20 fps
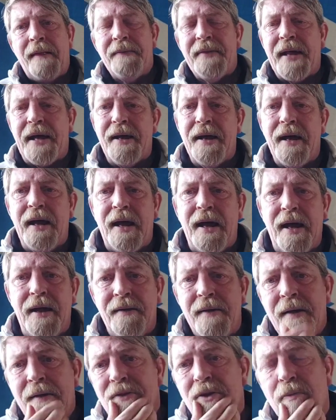that
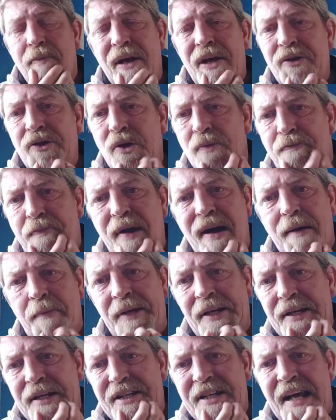there'll be a new
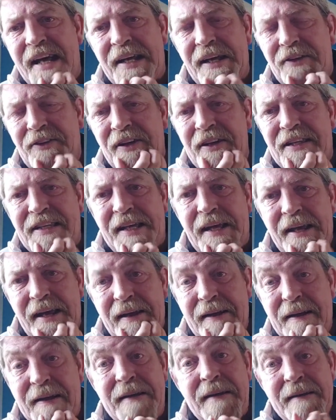permanent
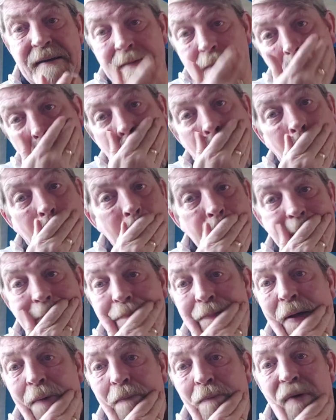secretary,
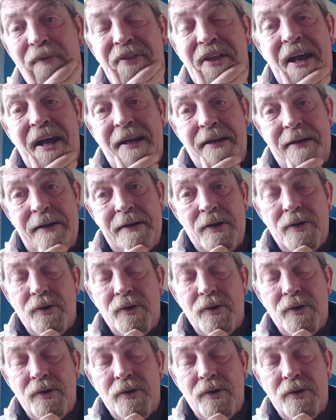number 10,